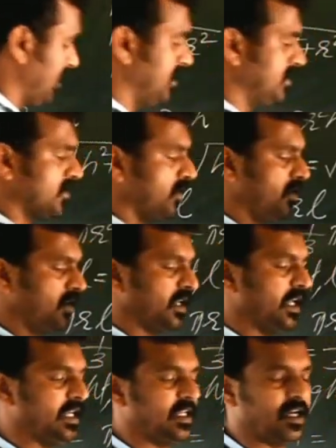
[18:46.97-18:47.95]
This is all
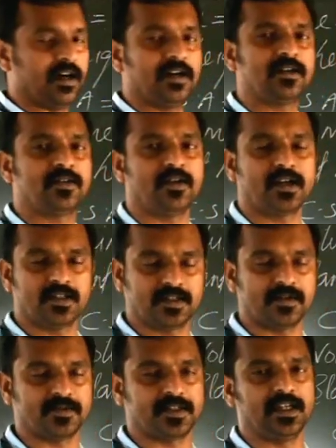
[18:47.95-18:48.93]
area, total
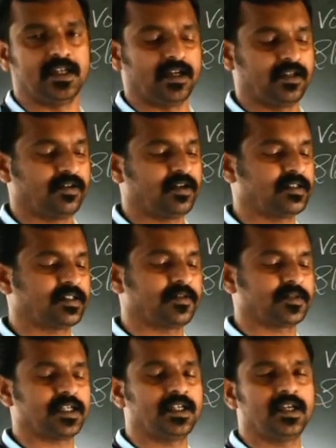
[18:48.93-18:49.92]
surface area. Total
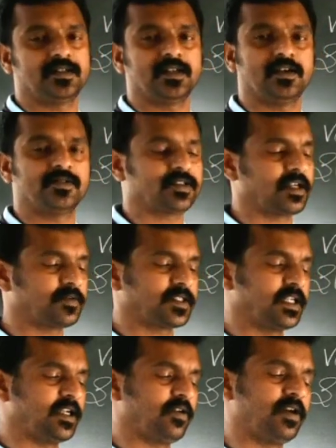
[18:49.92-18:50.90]
surface area is equal to, surface
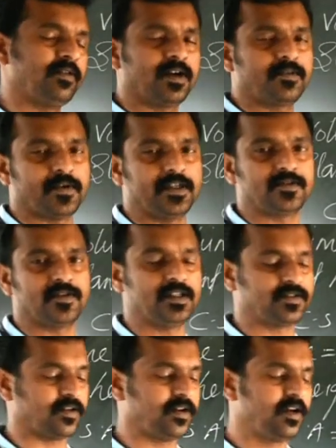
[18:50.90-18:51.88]
area only one face only,
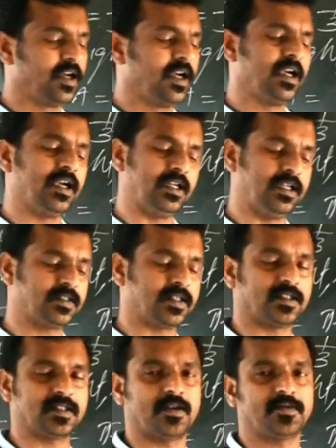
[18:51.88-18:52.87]
so it is
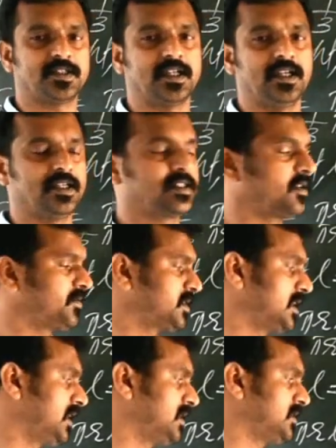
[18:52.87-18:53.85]
surface area. Surface
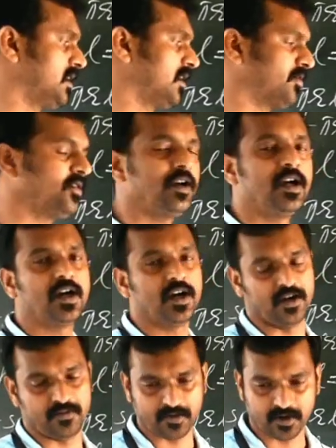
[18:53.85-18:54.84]
area is equal
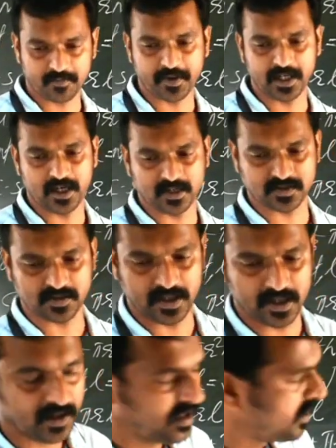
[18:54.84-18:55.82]
to 4 pi r square.